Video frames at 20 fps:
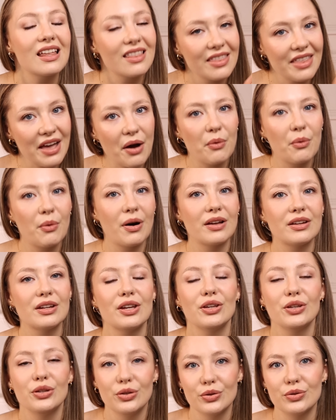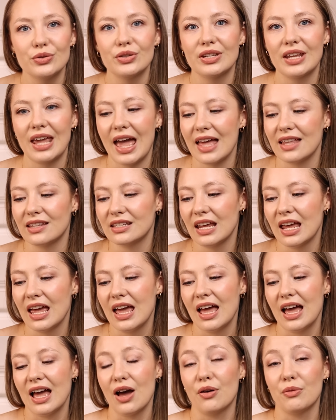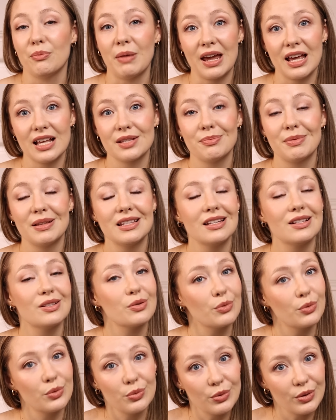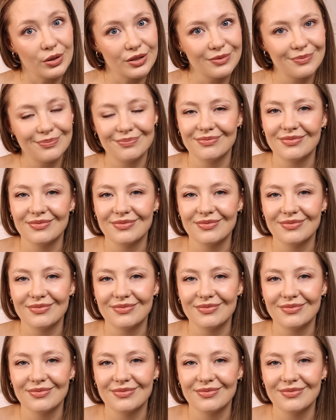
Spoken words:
that one you should get. On my husband it's Woodward,